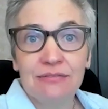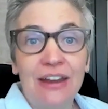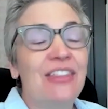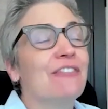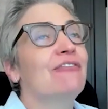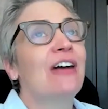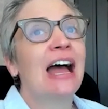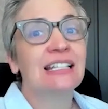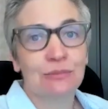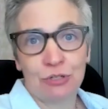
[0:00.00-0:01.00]
and the
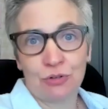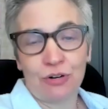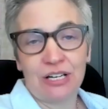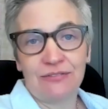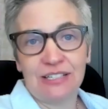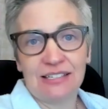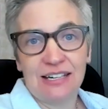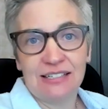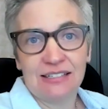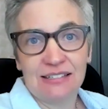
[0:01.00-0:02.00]
vast majority of these
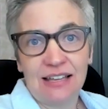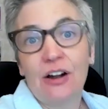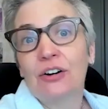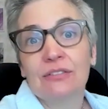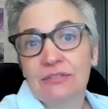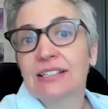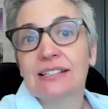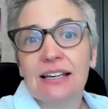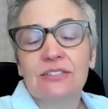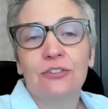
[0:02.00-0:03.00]
cases that are
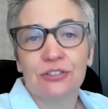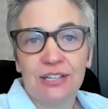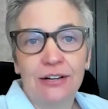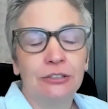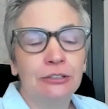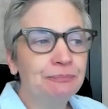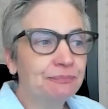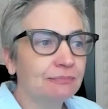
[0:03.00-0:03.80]
successful settle,